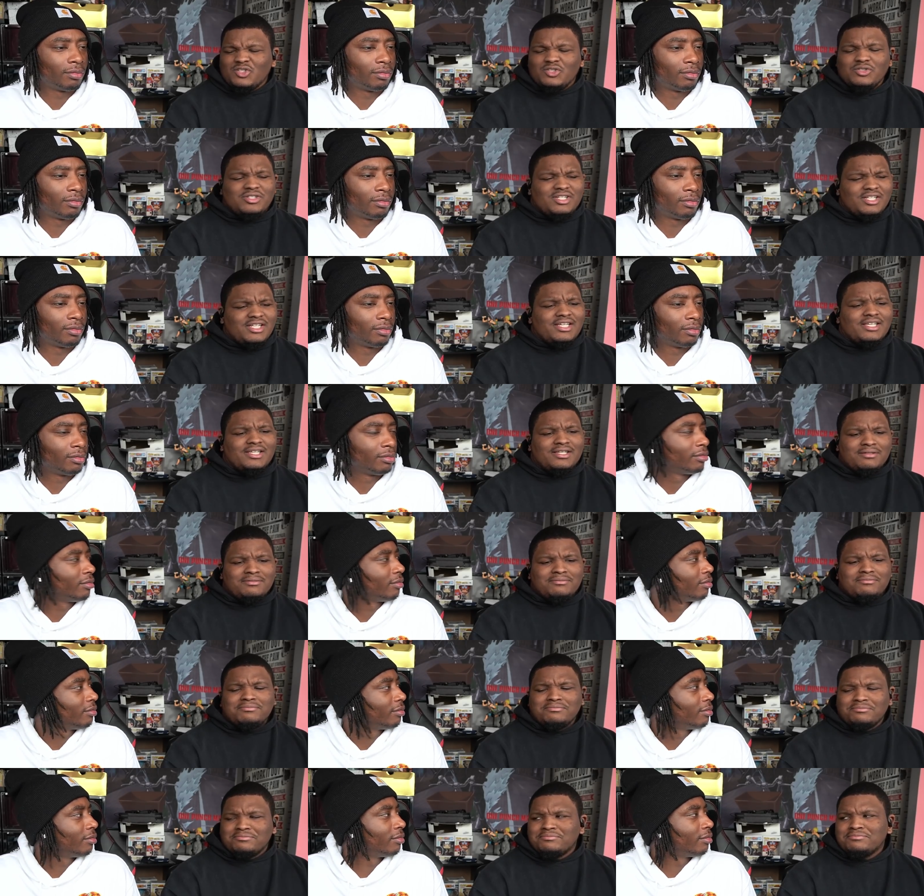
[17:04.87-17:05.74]
Speaker 1: you did.
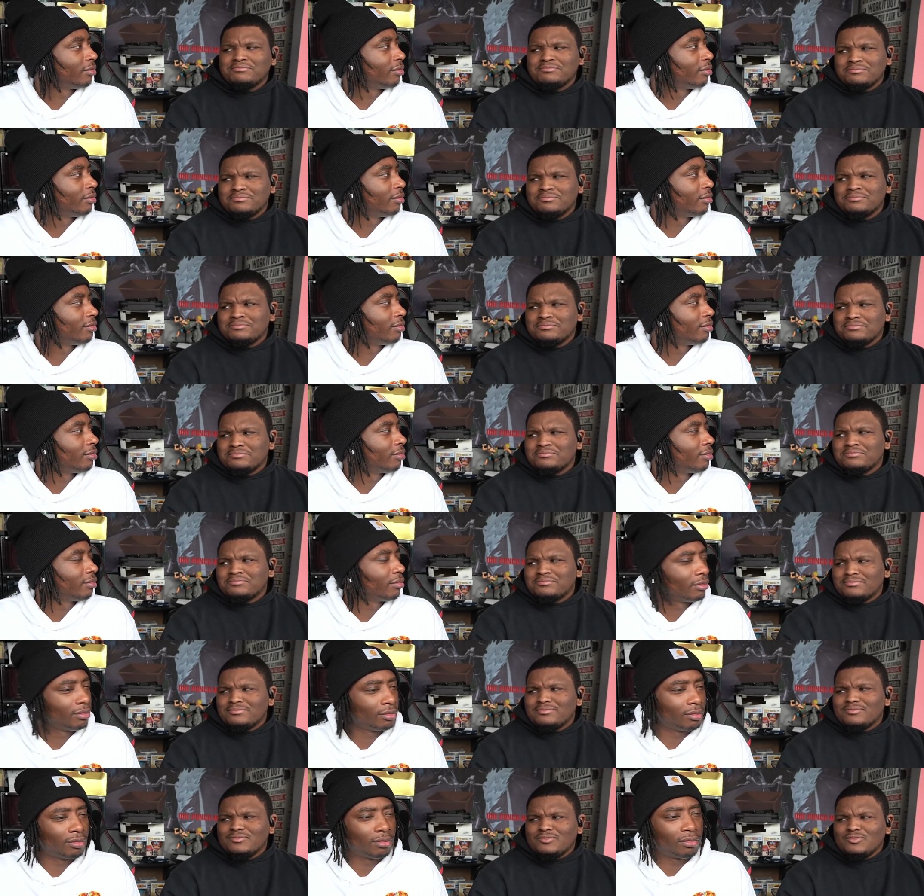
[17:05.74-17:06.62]

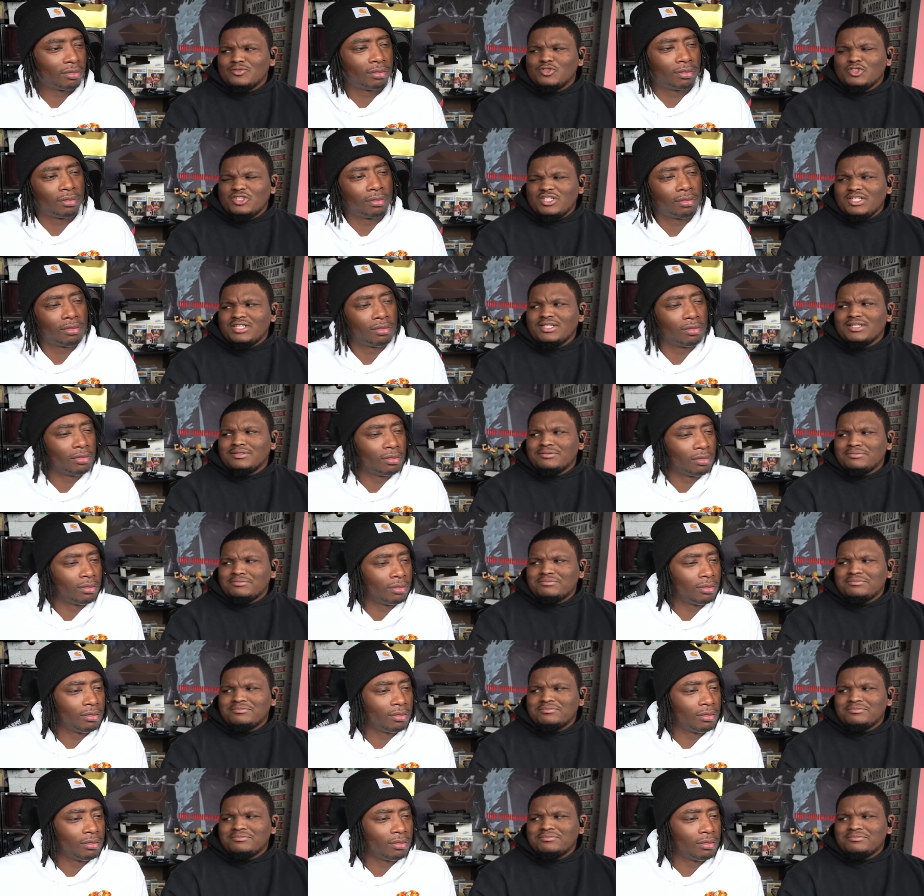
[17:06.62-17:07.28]
You did.